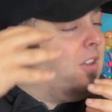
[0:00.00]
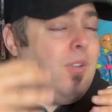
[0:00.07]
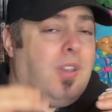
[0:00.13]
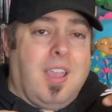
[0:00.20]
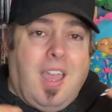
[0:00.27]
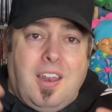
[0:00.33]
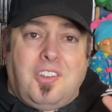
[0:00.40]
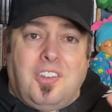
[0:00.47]
You can
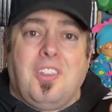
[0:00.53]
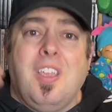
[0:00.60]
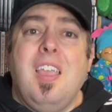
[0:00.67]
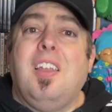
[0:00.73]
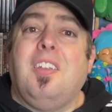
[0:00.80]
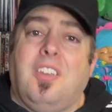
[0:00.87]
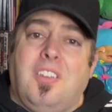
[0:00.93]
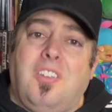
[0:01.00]
kind of just
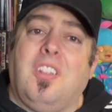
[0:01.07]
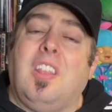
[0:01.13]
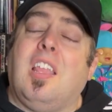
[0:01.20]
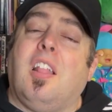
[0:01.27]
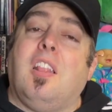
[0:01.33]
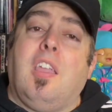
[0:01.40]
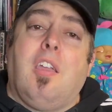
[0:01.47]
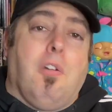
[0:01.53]
just
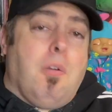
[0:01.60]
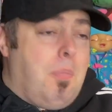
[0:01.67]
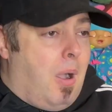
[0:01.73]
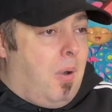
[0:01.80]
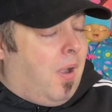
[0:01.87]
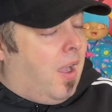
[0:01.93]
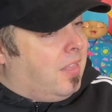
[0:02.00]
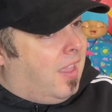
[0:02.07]
linger
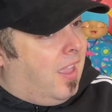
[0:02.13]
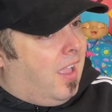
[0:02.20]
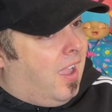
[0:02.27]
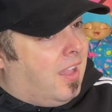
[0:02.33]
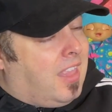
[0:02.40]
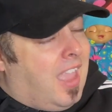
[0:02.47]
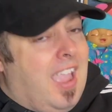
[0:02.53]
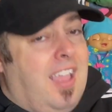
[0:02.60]
about on the
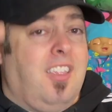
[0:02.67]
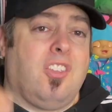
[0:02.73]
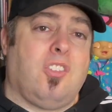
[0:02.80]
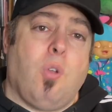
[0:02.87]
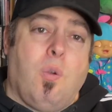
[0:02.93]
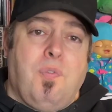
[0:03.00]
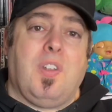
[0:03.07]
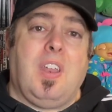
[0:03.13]
on the 80s
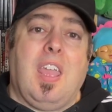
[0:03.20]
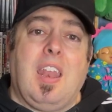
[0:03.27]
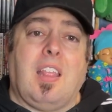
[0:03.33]
sofa there.